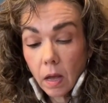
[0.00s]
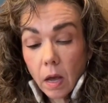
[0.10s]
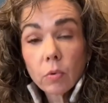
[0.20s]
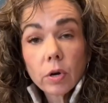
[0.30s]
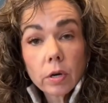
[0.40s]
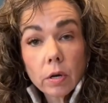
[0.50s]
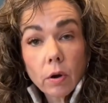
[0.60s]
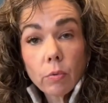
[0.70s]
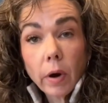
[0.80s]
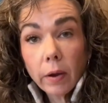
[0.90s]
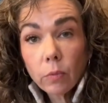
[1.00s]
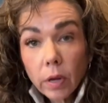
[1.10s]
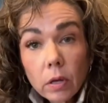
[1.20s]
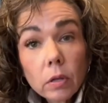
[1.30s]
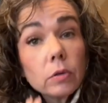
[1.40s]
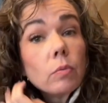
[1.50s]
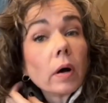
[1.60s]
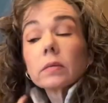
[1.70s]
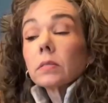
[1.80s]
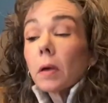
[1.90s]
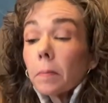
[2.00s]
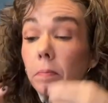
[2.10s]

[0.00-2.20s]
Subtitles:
and we're going to go right where the glue was.